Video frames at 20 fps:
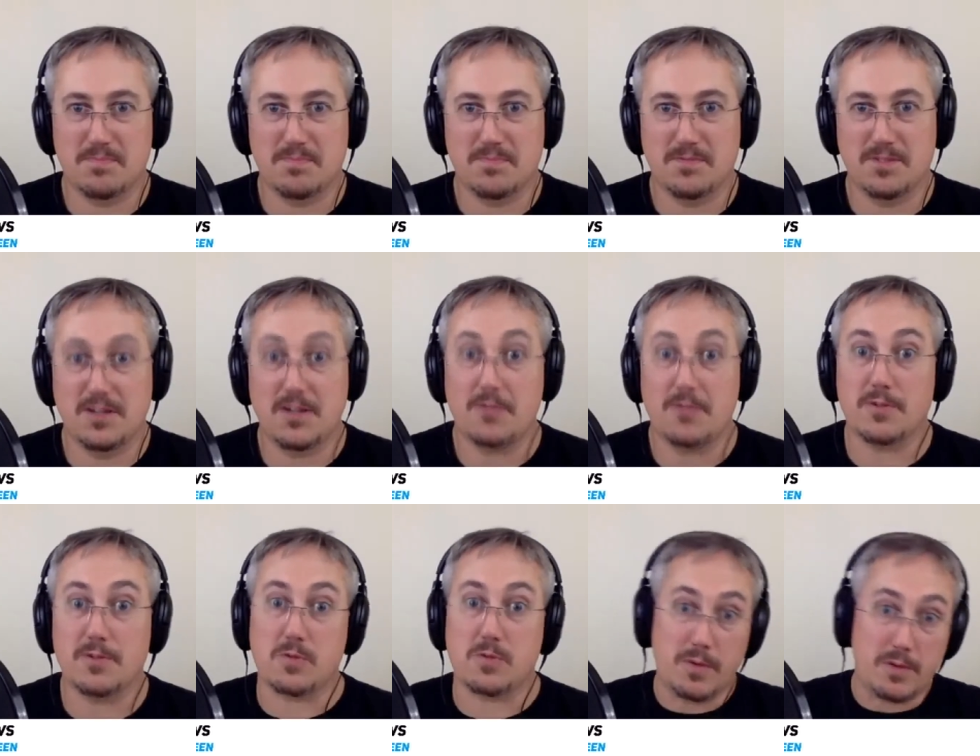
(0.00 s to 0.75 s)

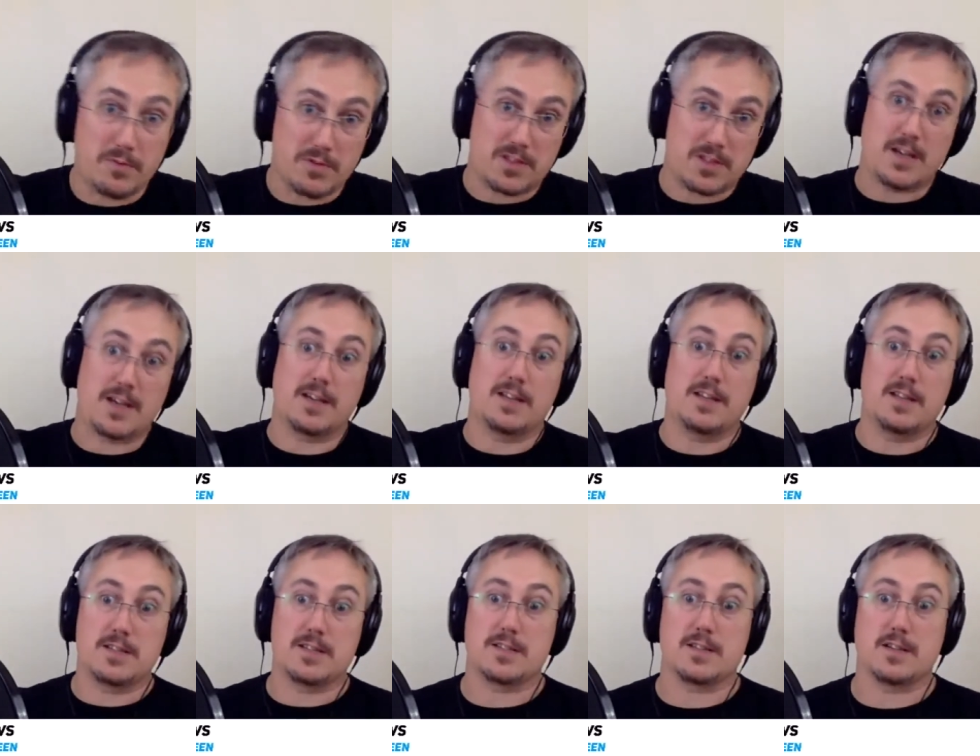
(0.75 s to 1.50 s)
It's what we were saying in
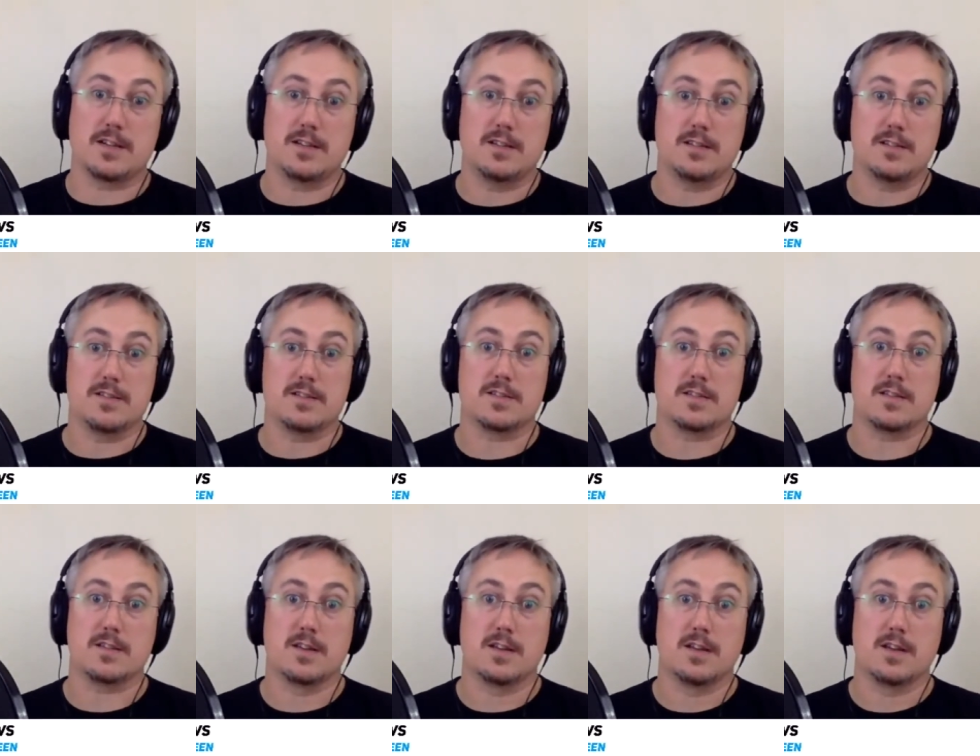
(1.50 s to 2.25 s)
the designers